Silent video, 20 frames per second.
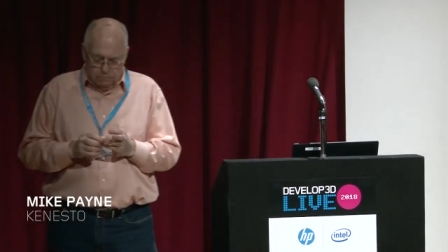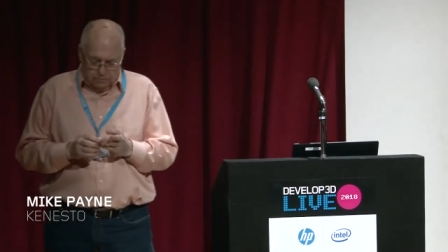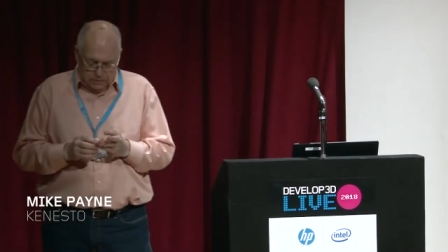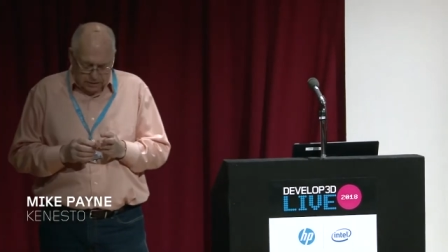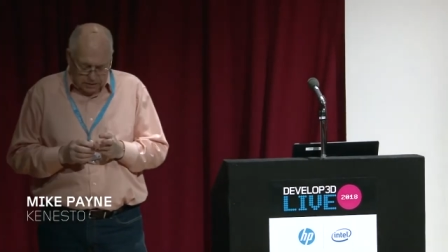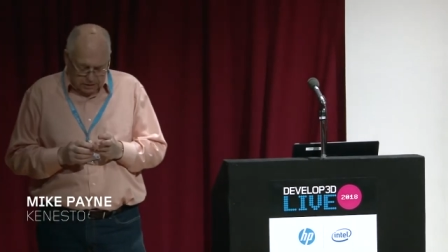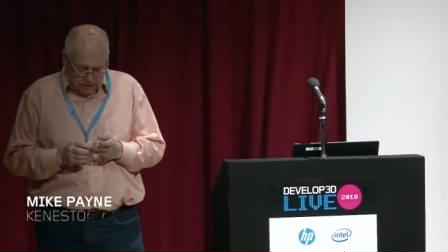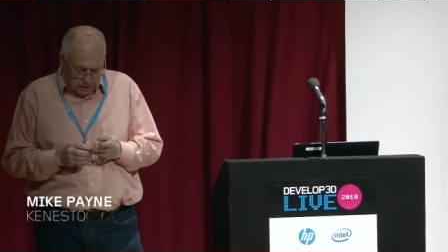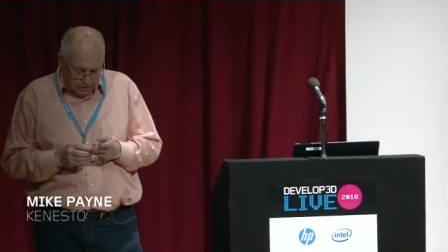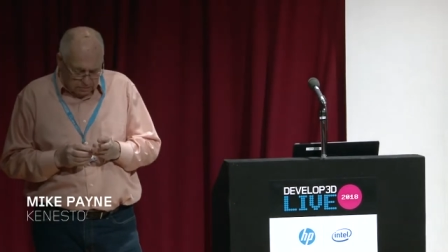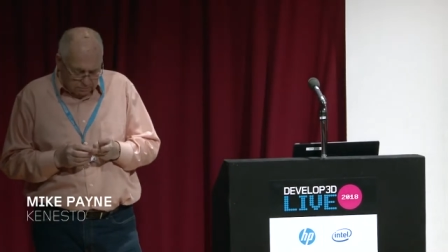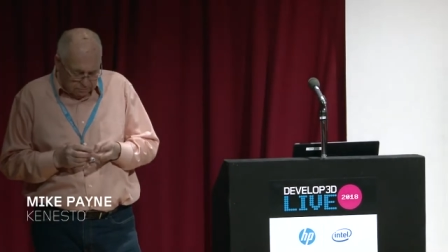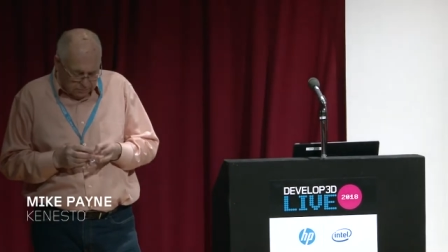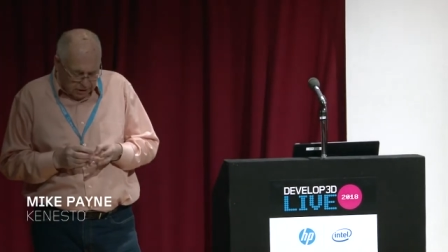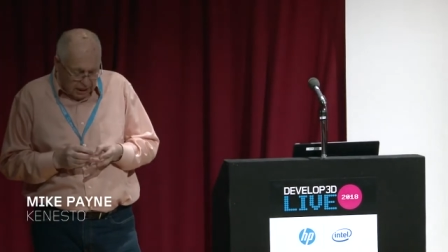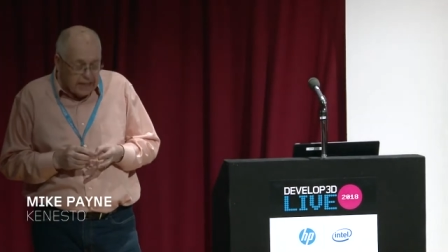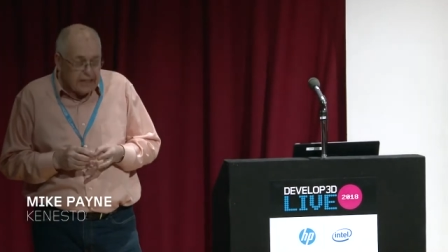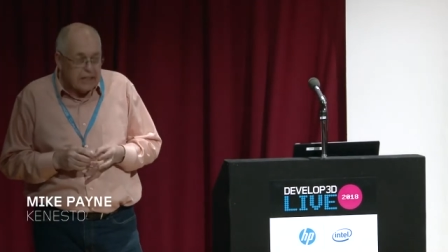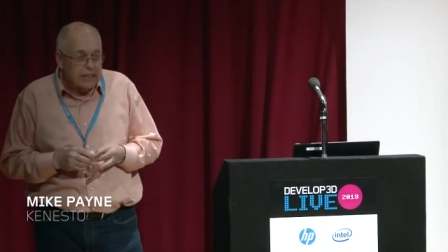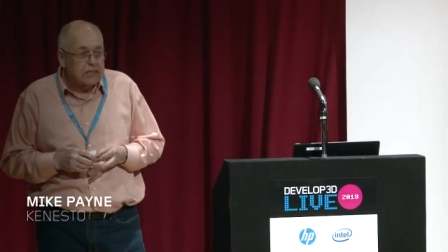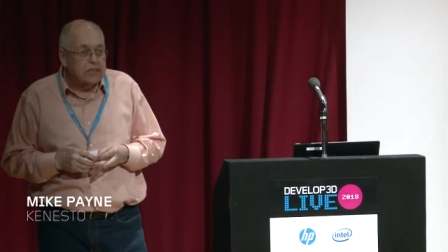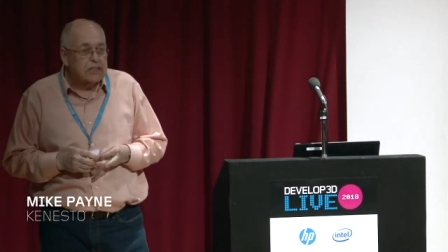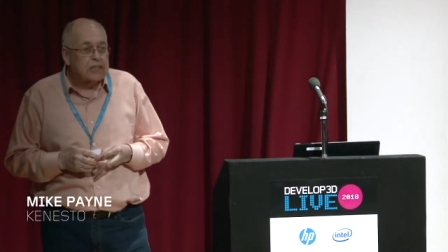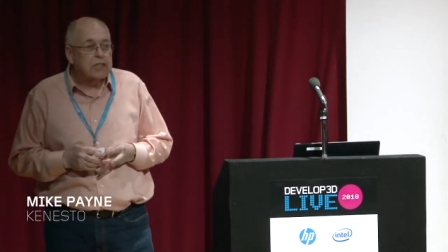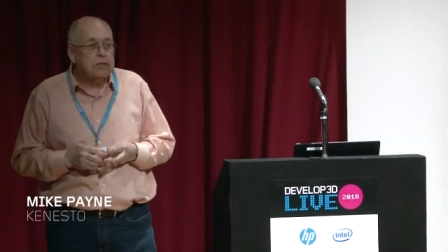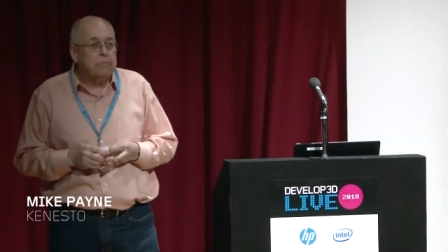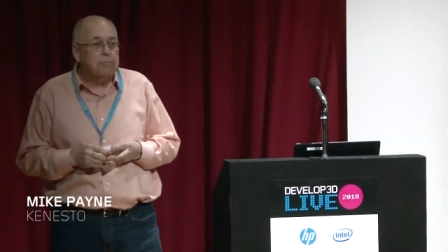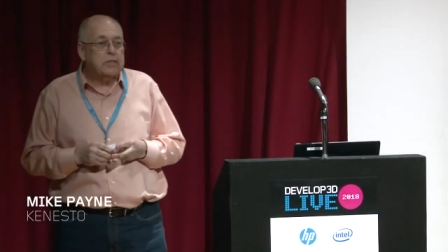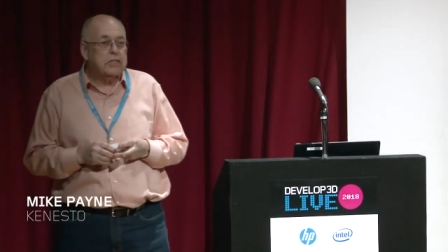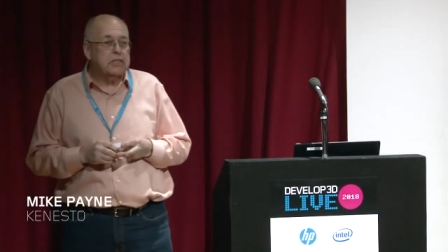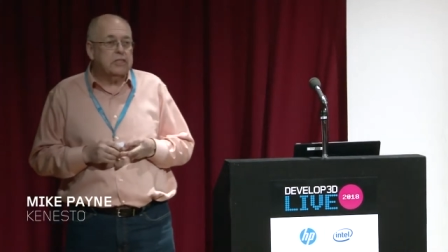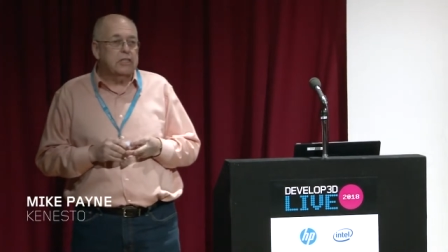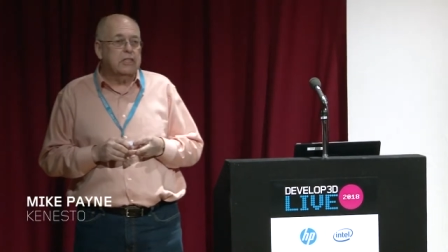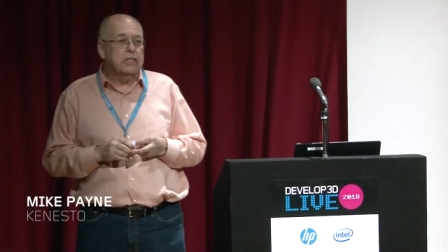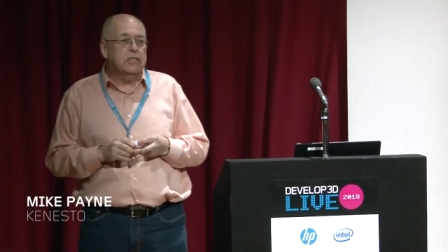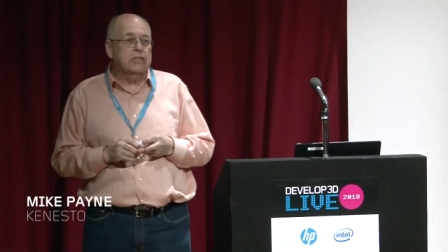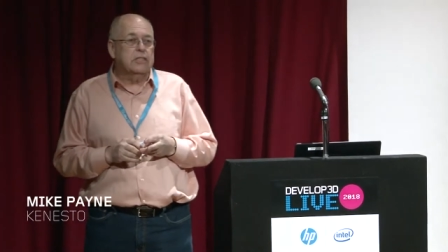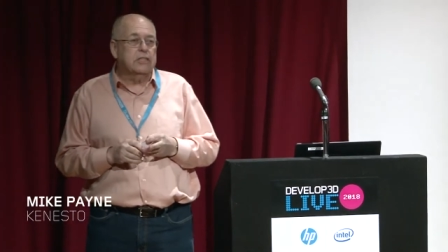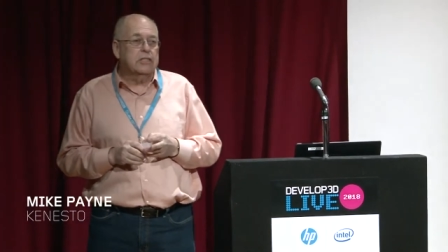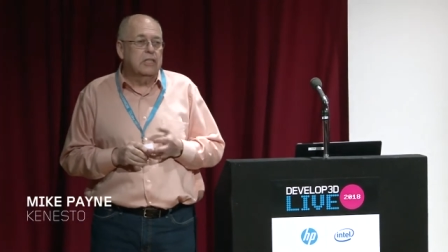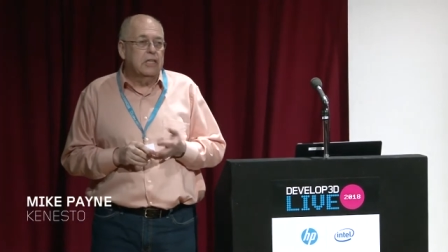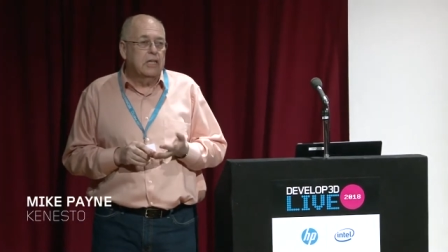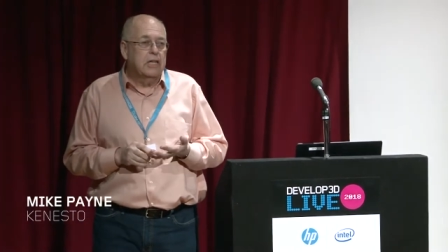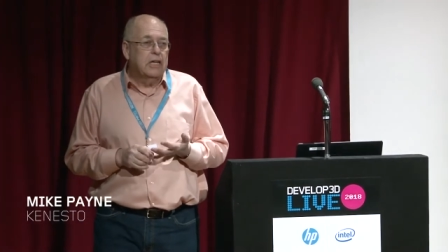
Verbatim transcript: the AEC business,